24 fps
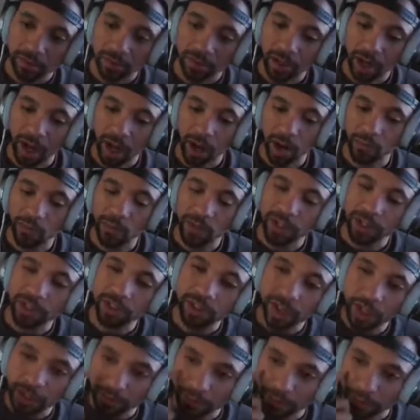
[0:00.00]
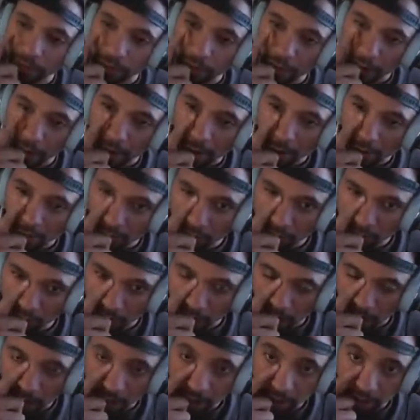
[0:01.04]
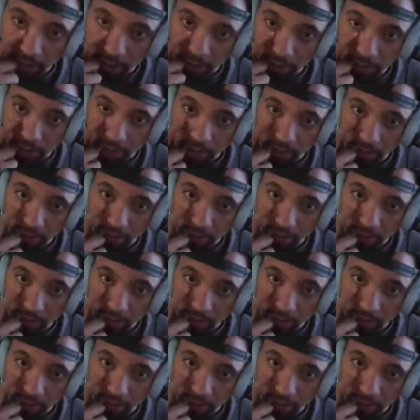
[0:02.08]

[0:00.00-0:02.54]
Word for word: I'm really trying to figure out who this guy is.